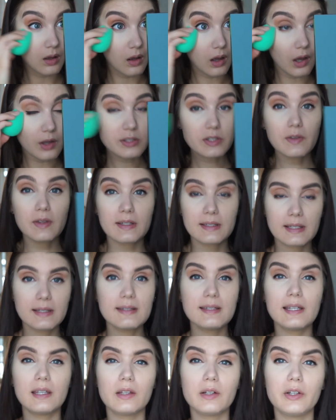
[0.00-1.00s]
Also, this
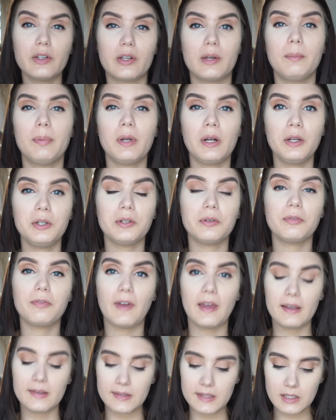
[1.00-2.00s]
concealer you can put on your
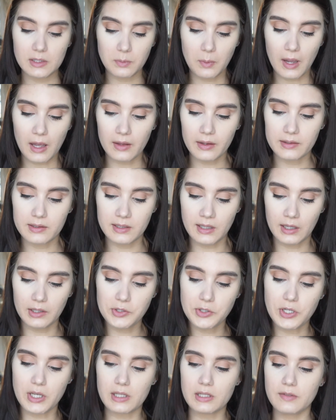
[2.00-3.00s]
face as well. It's not
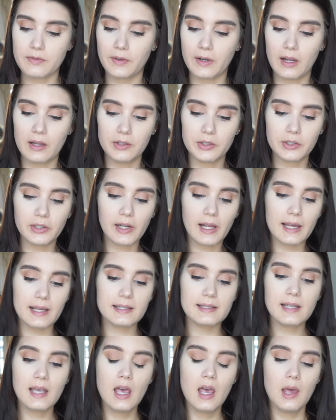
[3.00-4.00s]
just for under eyes,
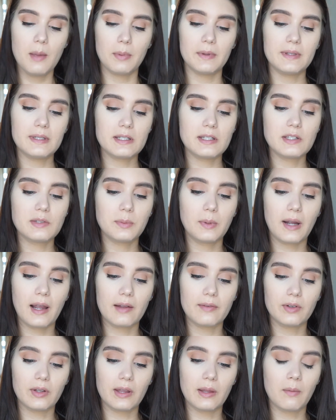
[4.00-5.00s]
but this is where I
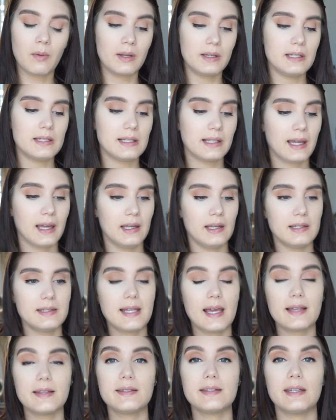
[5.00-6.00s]
really wanted to kind of
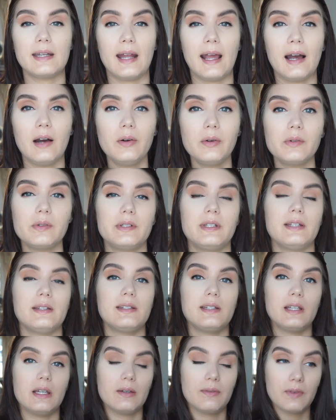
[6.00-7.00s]
test it out to
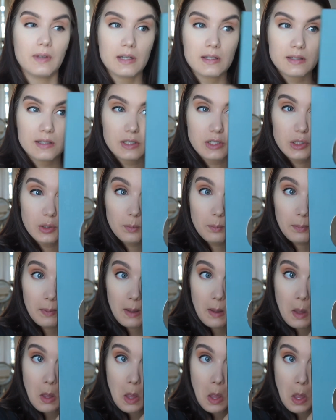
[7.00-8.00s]
see if it is a dupe.
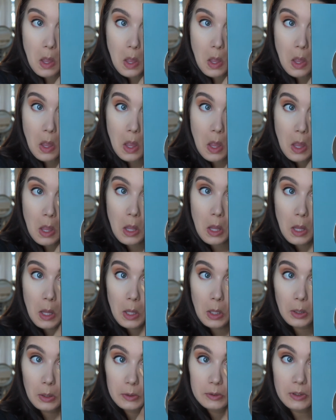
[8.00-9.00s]

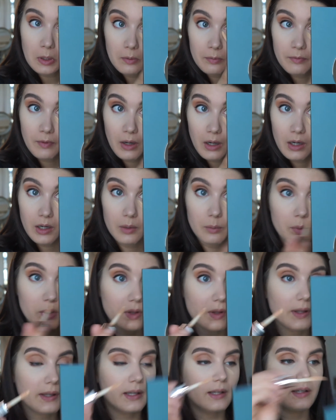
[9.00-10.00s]
So far, we're
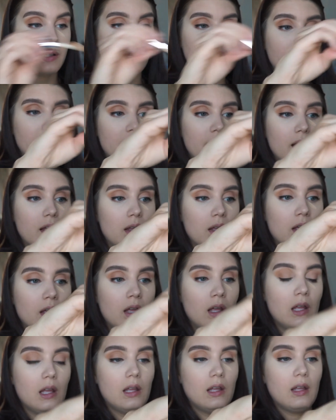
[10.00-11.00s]
looking good.
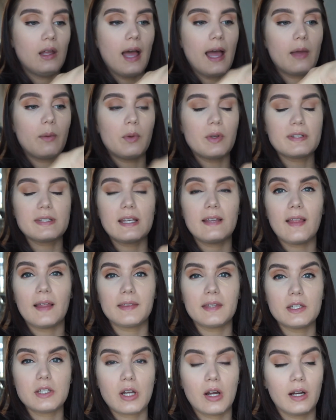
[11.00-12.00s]
I will say that
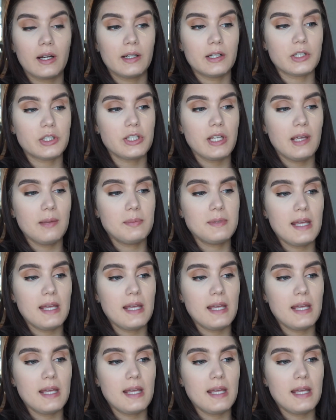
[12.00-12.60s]
the Tarte Shape